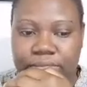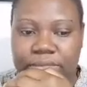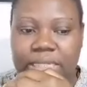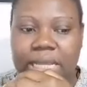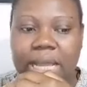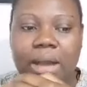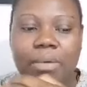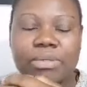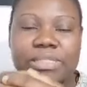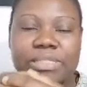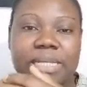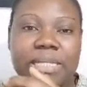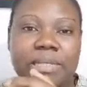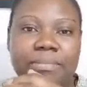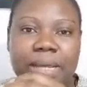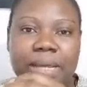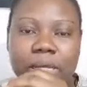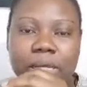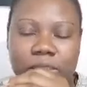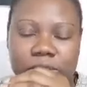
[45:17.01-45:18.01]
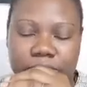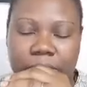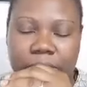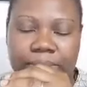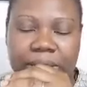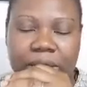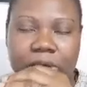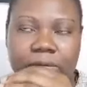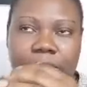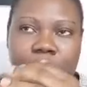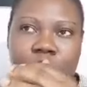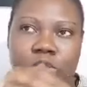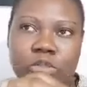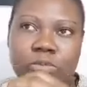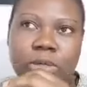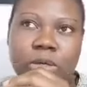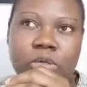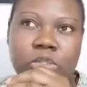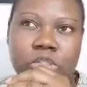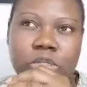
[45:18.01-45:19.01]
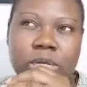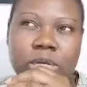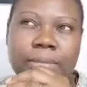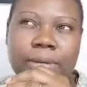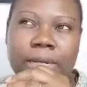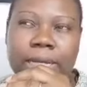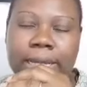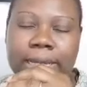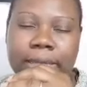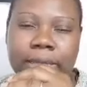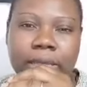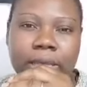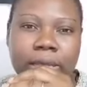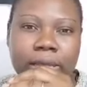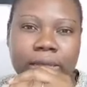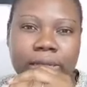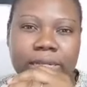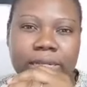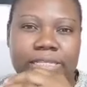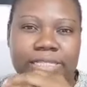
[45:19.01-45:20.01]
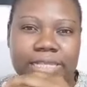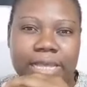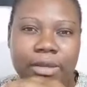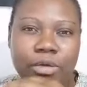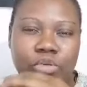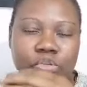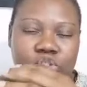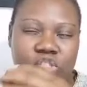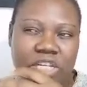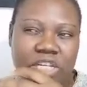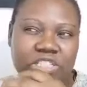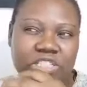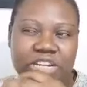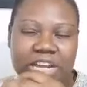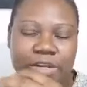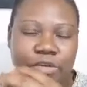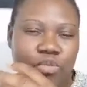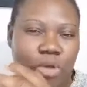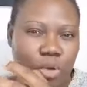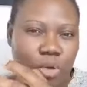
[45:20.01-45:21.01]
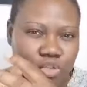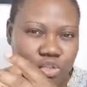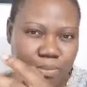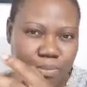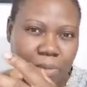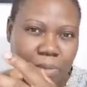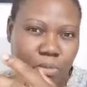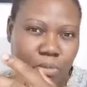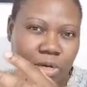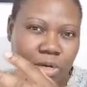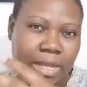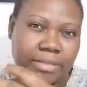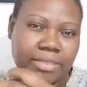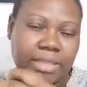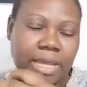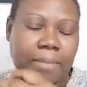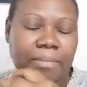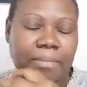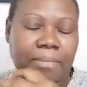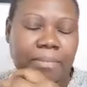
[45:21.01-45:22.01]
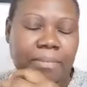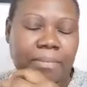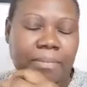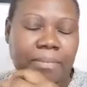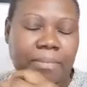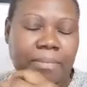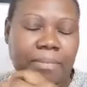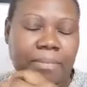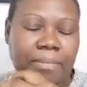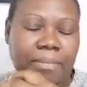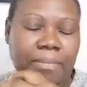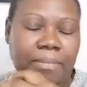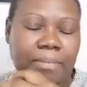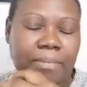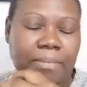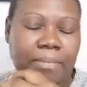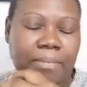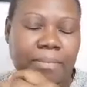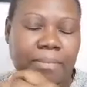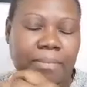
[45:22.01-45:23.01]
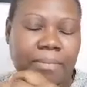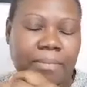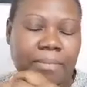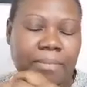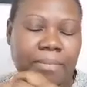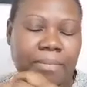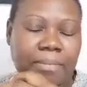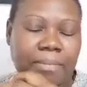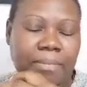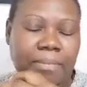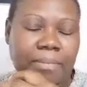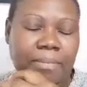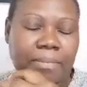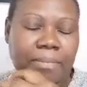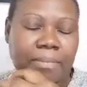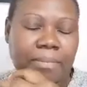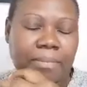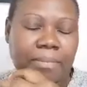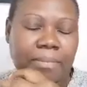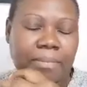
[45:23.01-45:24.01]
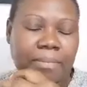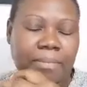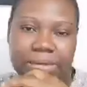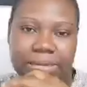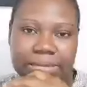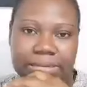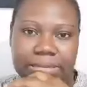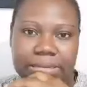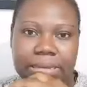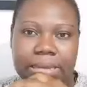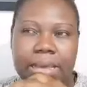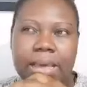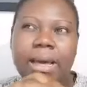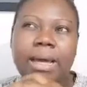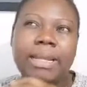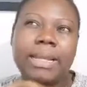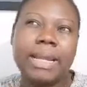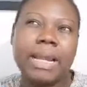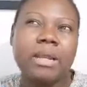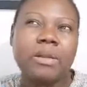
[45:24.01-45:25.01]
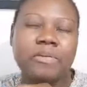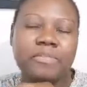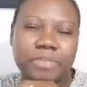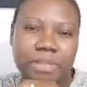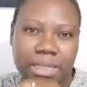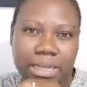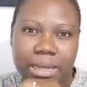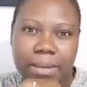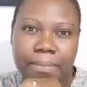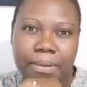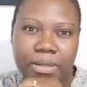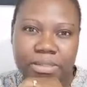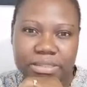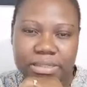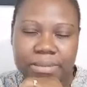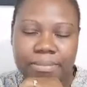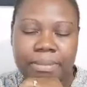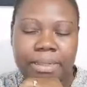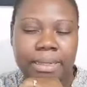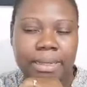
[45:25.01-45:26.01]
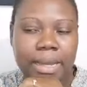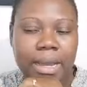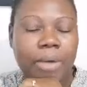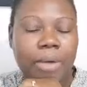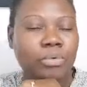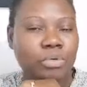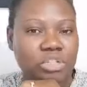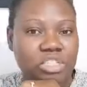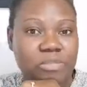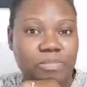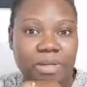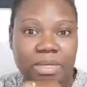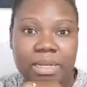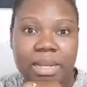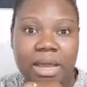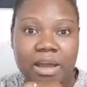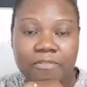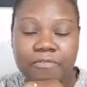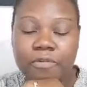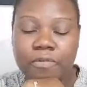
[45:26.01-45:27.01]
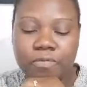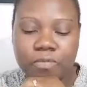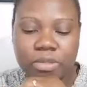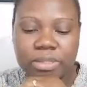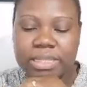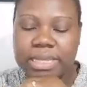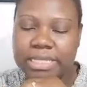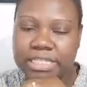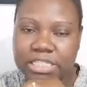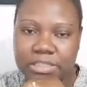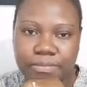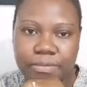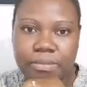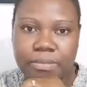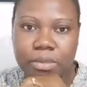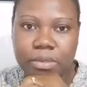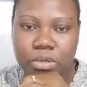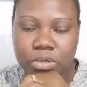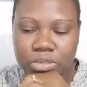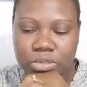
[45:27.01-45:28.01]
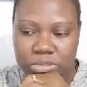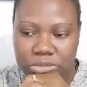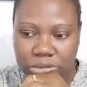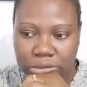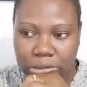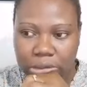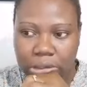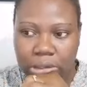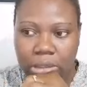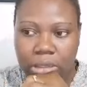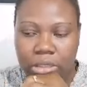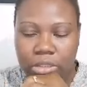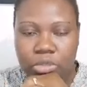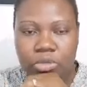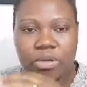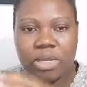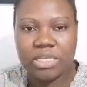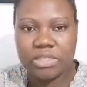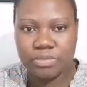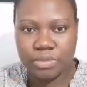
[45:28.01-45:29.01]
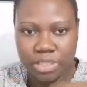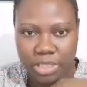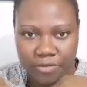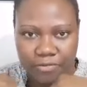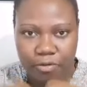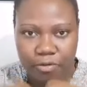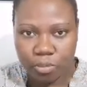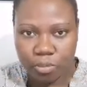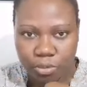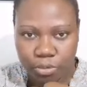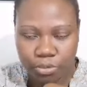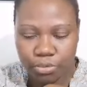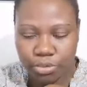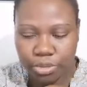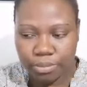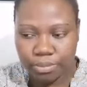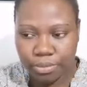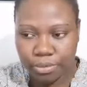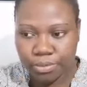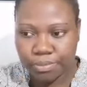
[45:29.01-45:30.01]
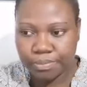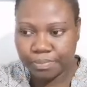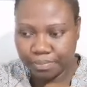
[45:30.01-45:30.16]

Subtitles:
I was telling my husband, me and my husband, I was talking, I'm like, let's say I go to Nigeria, I know I'll spend more than that. My husband said, you know, you spend half of what you spend. And I kind of think about it, I'm like, I will not spend half of what I spend, because, as we did for Obodo Oyinbo.